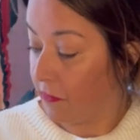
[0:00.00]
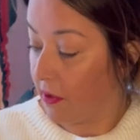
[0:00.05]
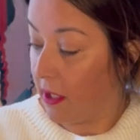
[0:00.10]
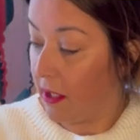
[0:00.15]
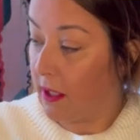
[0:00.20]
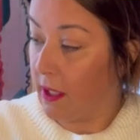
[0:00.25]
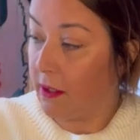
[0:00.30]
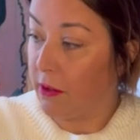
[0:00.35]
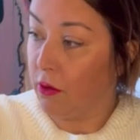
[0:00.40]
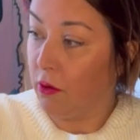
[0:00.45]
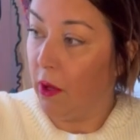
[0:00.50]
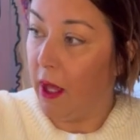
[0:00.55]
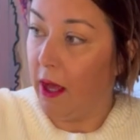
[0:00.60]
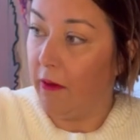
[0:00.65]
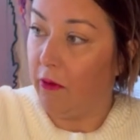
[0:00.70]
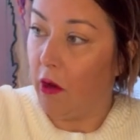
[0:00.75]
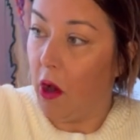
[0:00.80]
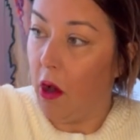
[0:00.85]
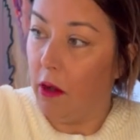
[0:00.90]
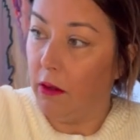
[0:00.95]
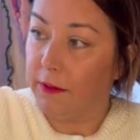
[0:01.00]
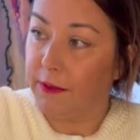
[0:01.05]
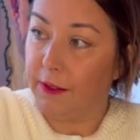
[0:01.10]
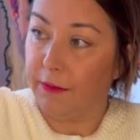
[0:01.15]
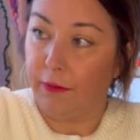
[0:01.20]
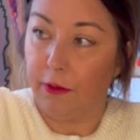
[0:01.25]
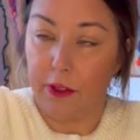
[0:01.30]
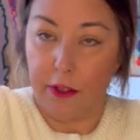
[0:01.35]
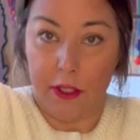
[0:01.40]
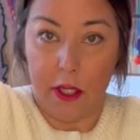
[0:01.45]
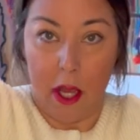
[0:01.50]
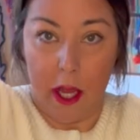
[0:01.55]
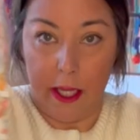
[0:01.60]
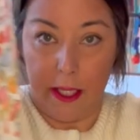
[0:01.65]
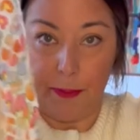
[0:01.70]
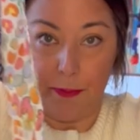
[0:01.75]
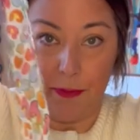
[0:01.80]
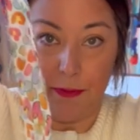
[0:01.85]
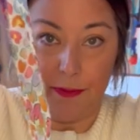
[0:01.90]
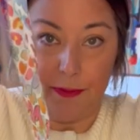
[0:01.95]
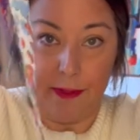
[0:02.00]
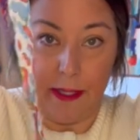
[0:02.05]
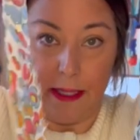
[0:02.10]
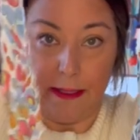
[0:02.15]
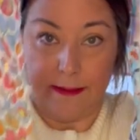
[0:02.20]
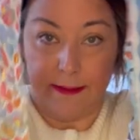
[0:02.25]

you'll have all different types and